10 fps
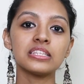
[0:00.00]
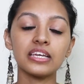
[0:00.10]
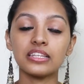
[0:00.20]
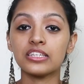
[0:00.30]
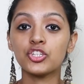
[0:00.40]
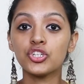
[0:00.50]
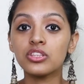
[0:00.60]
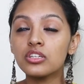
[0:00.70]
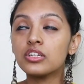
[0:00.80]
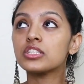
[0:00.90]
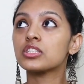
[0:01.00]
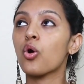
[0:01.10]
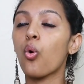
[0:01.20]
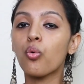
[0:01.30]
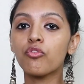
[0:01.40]
that the chitta is
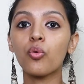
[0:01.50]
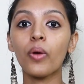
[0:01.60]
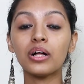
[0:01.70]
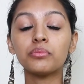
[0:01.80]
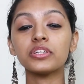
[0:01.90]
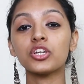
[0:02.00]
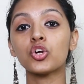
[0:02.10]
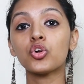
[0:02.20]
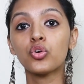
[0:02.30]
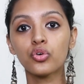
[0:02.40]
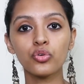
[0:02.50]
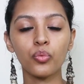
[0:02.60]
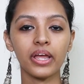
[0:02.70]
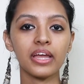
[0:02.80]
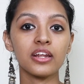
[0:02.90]
overwhelmed in a good way,